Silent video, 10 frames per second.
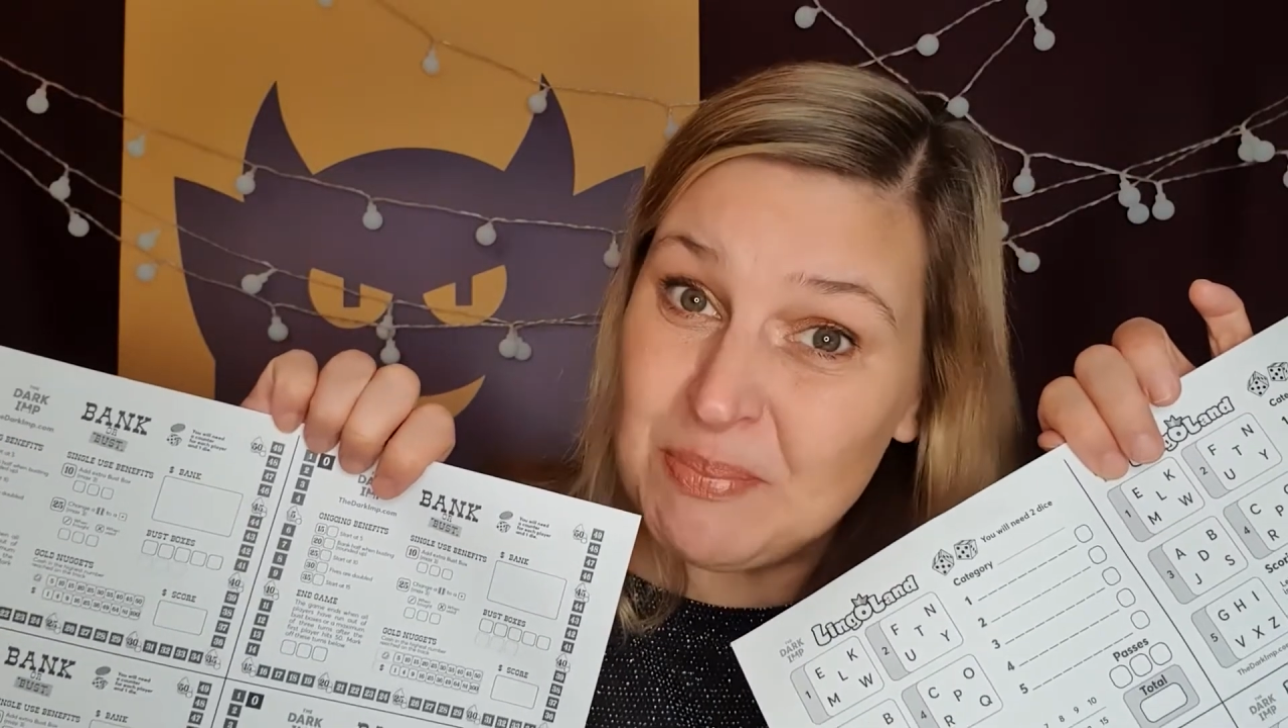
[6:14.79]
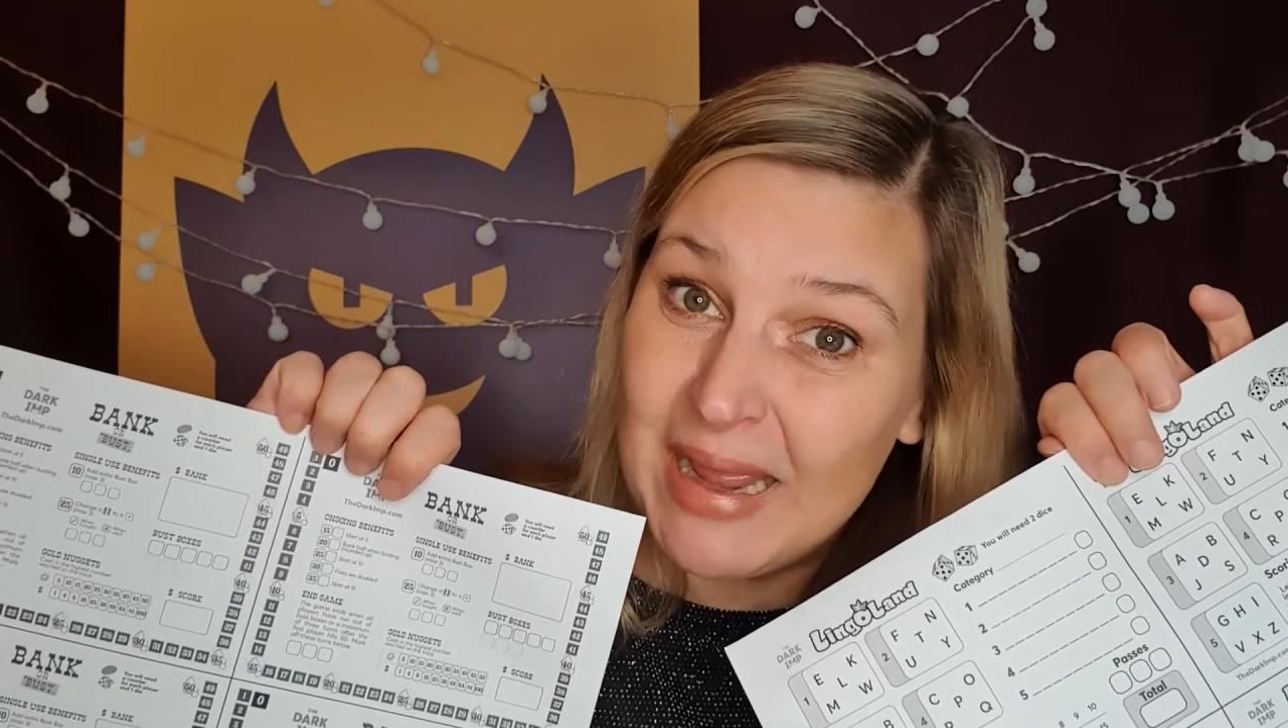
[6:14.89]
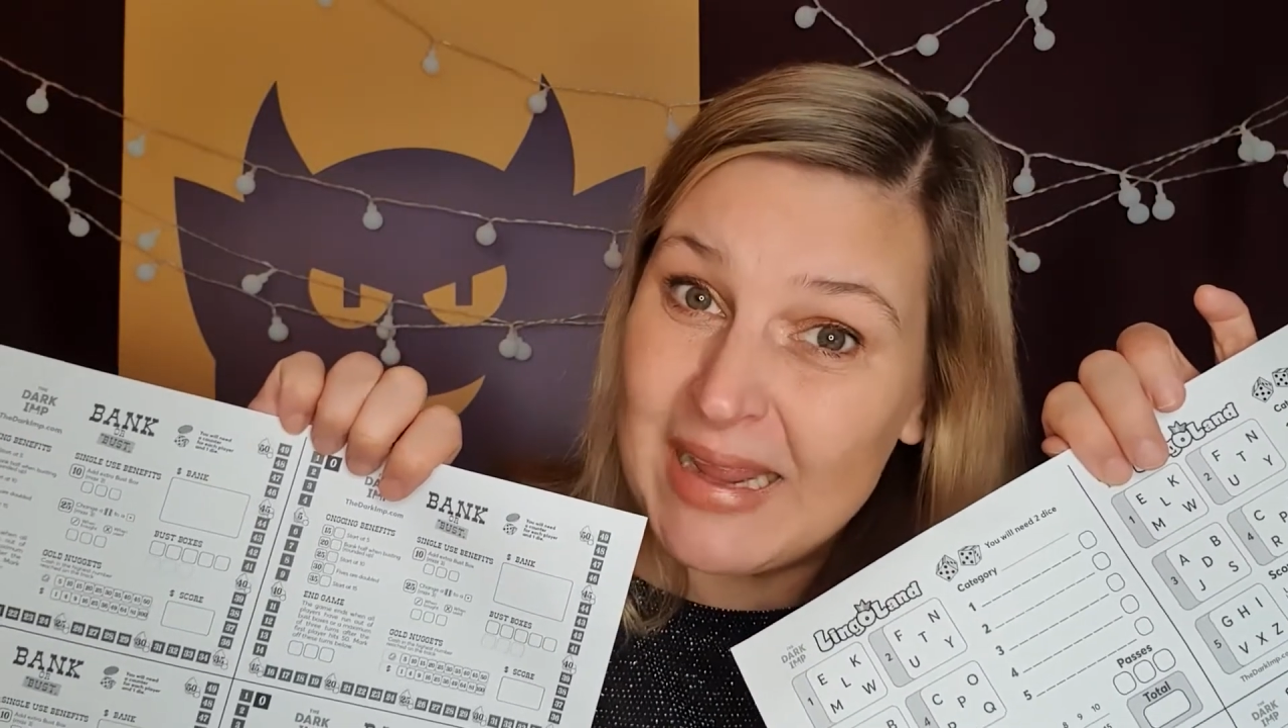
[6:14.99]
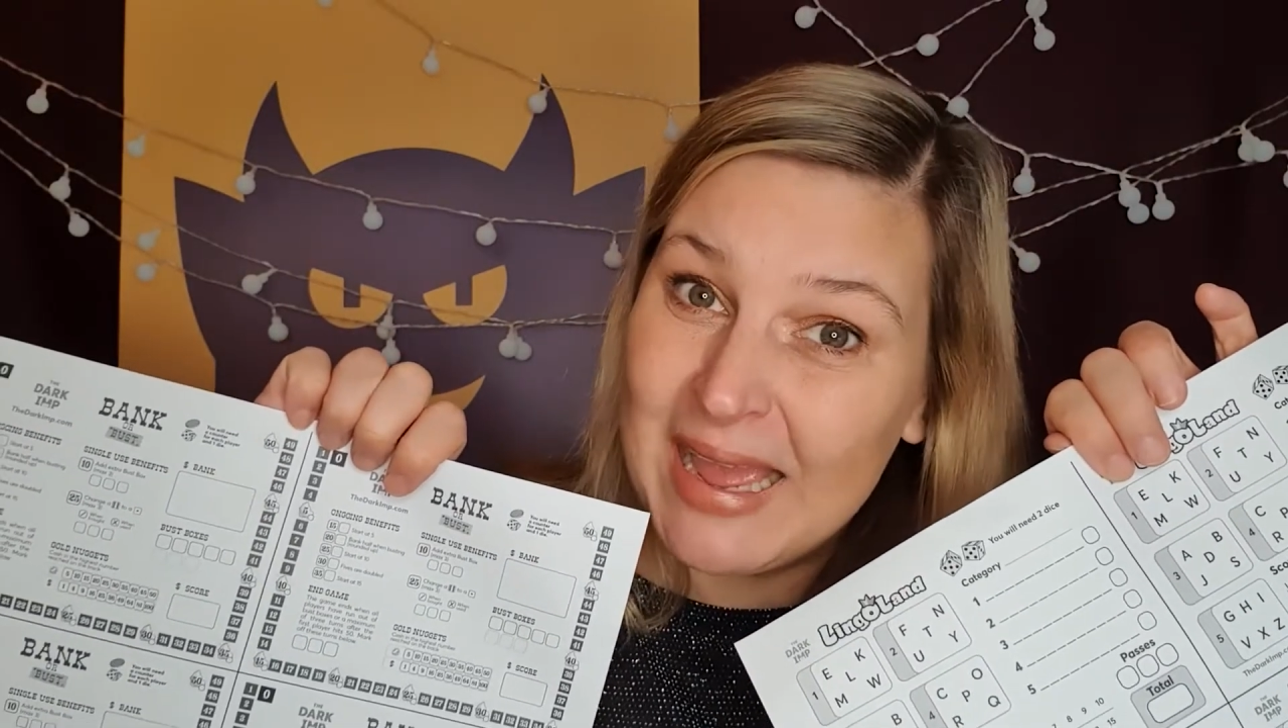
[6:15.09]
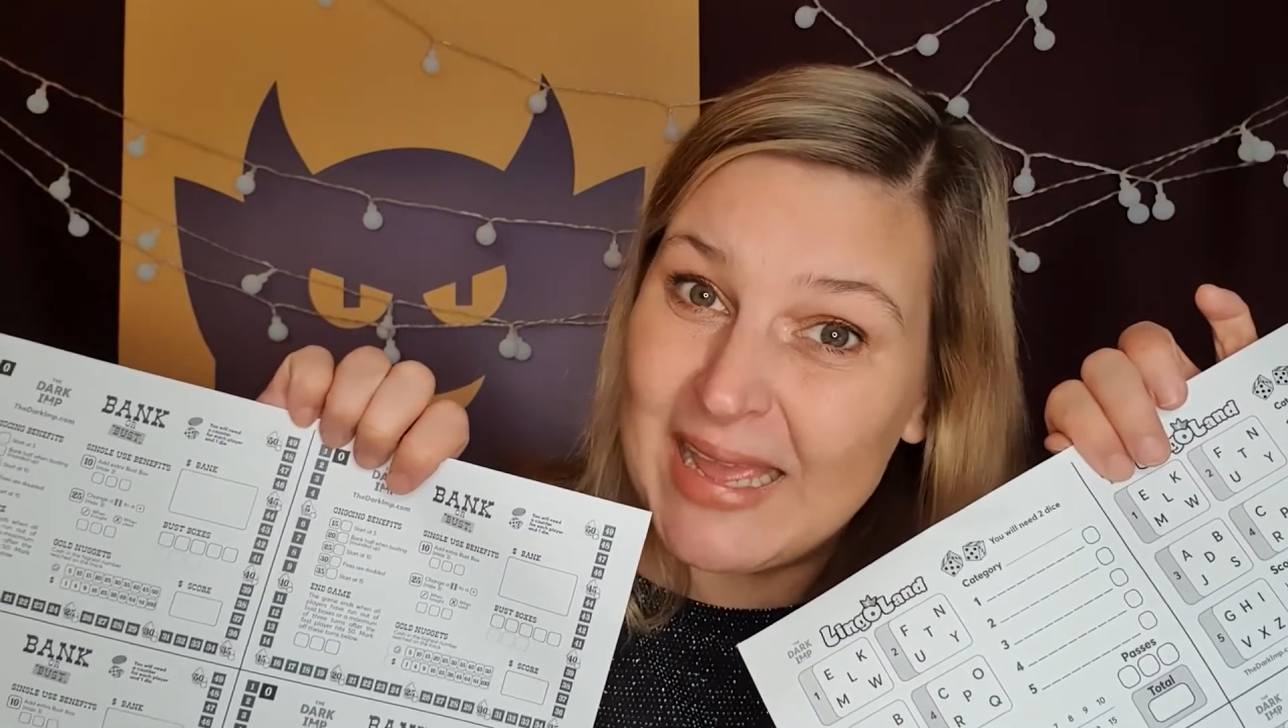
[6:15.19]

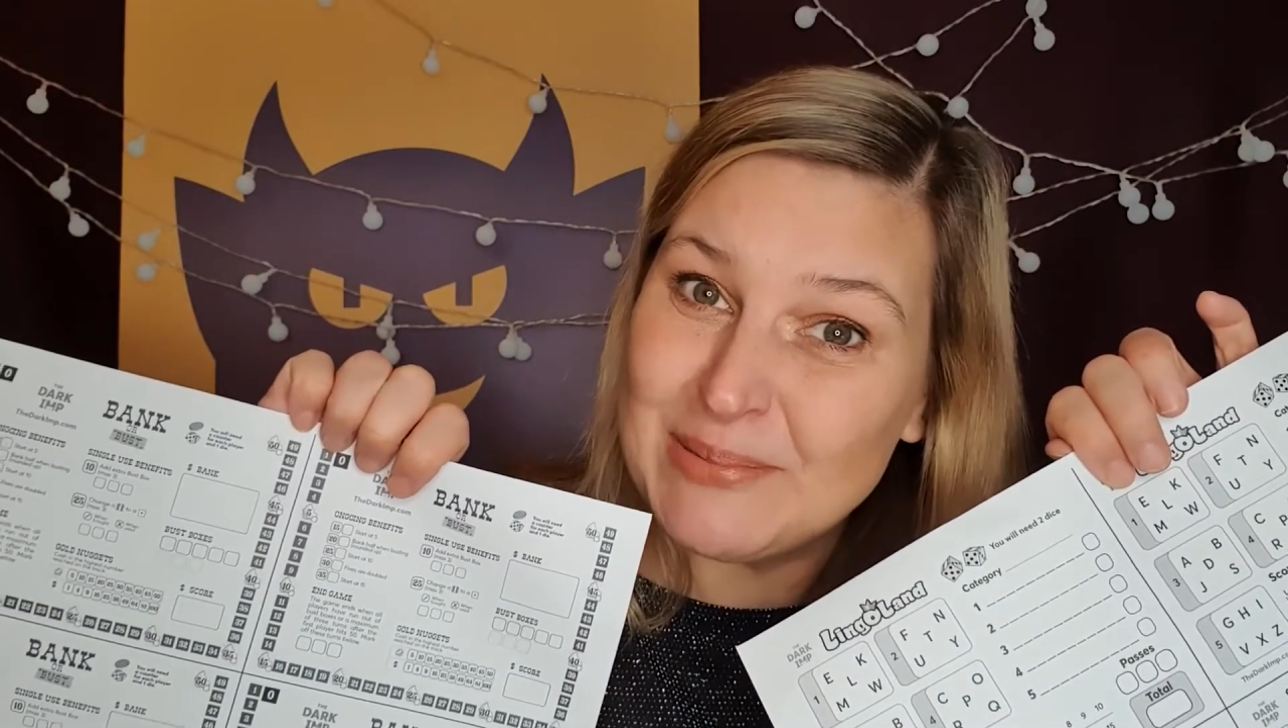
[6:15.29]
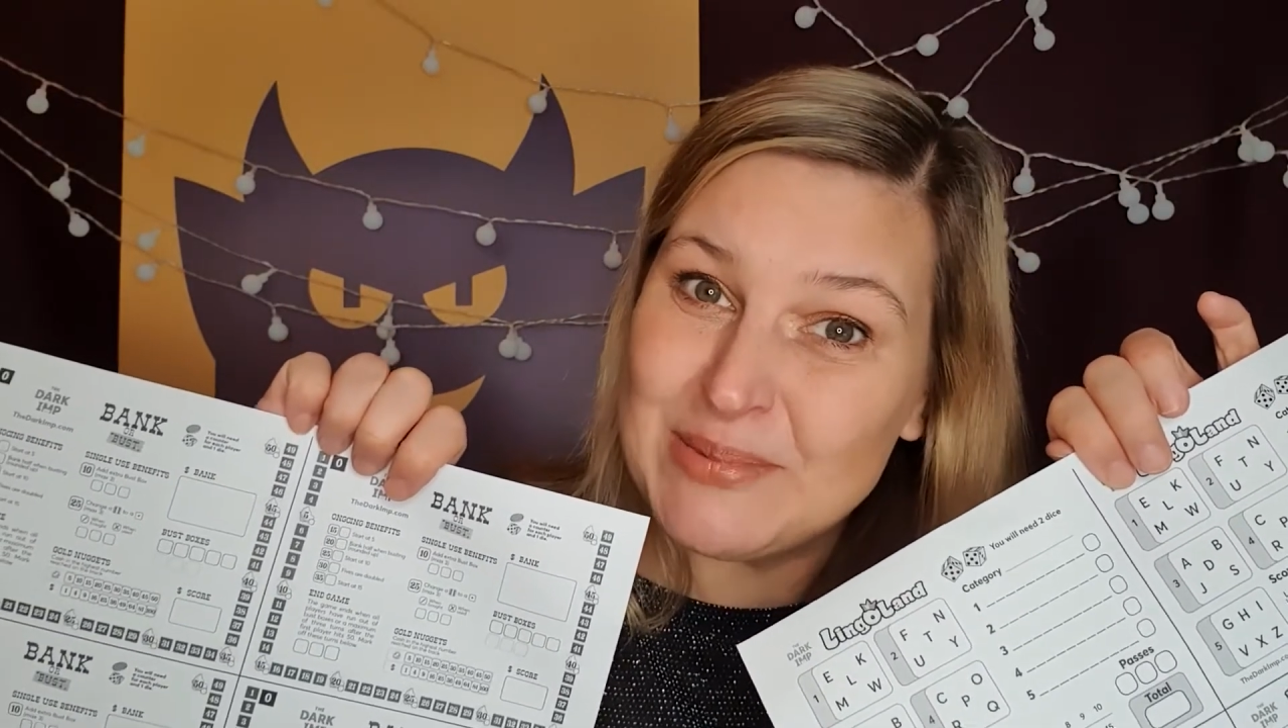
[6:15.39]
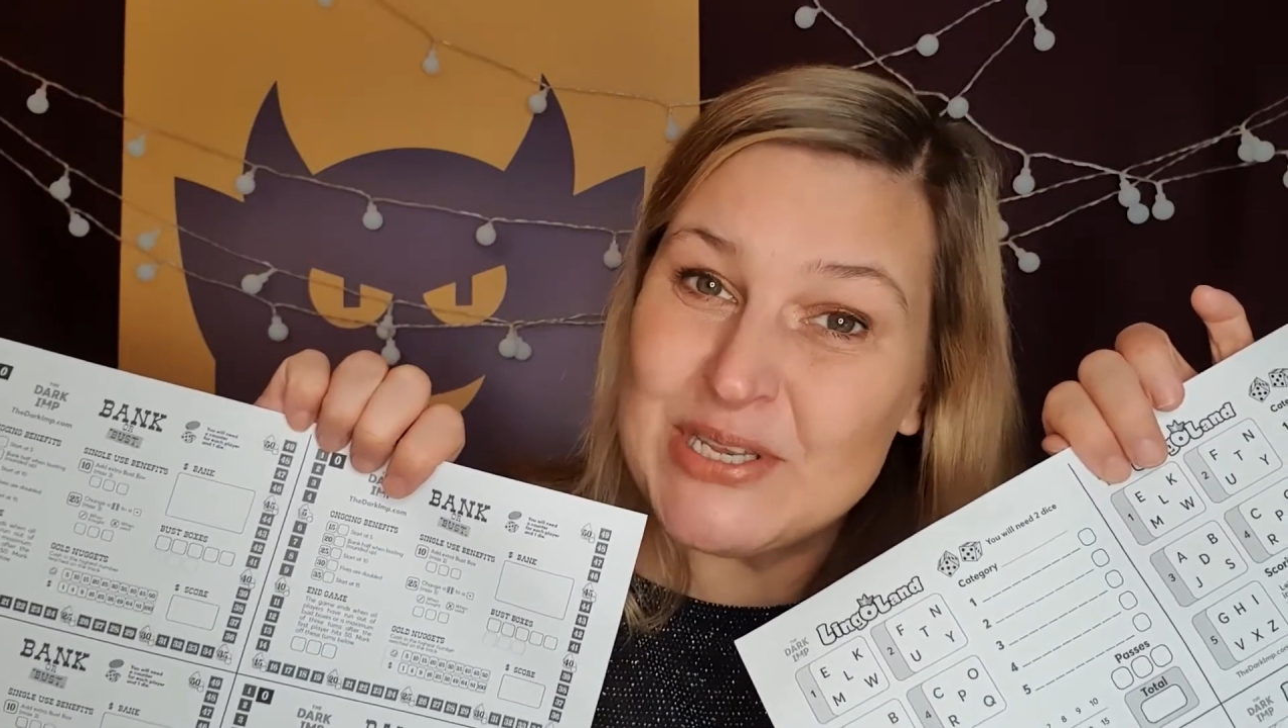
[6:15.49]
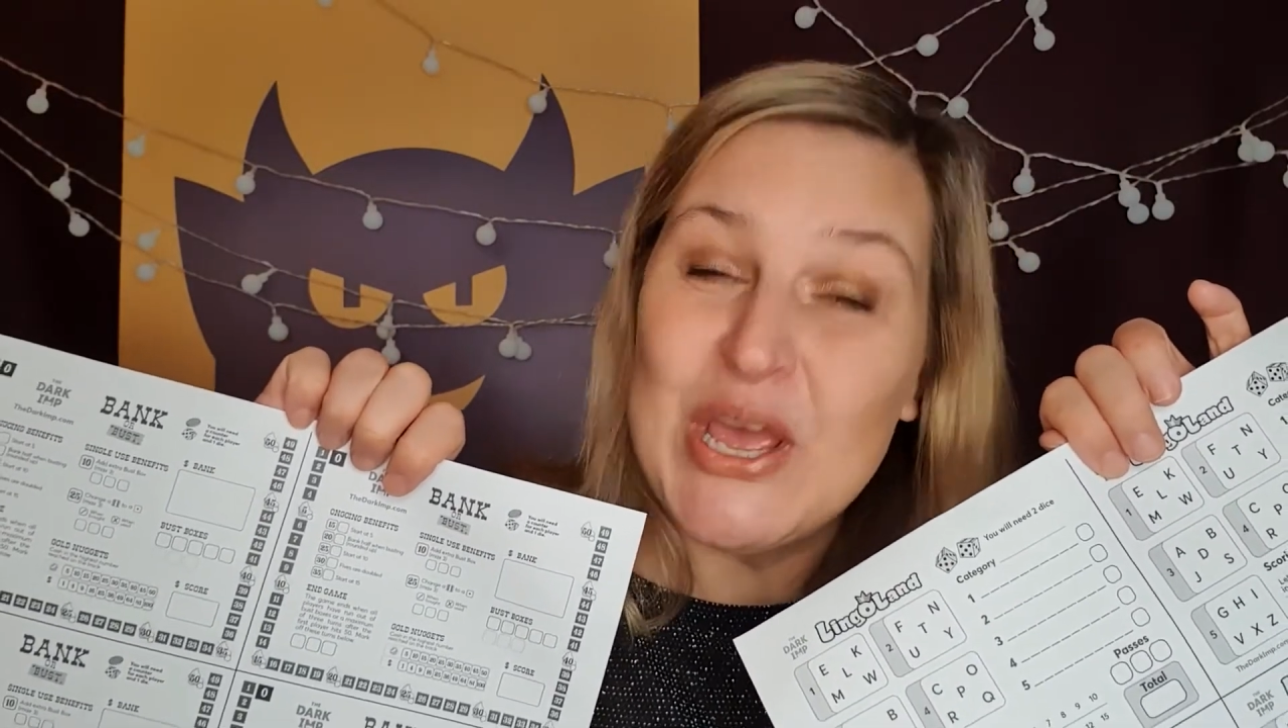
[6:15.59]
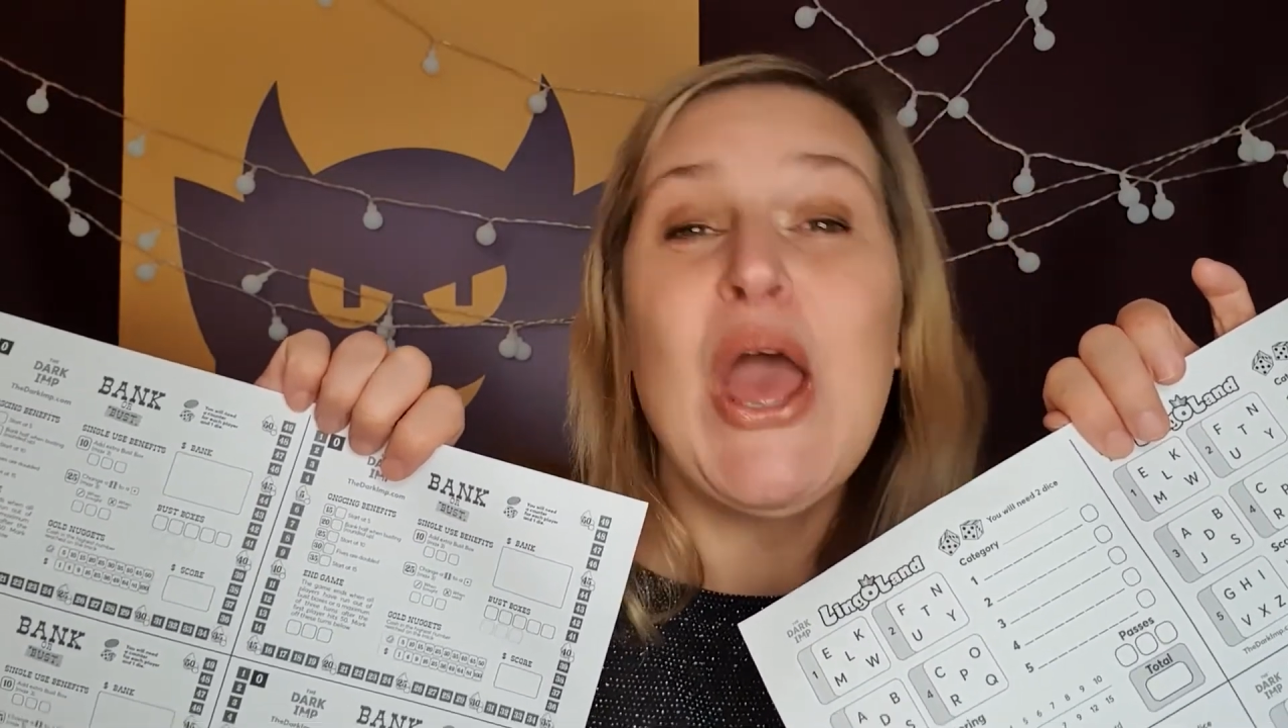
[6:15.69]
play games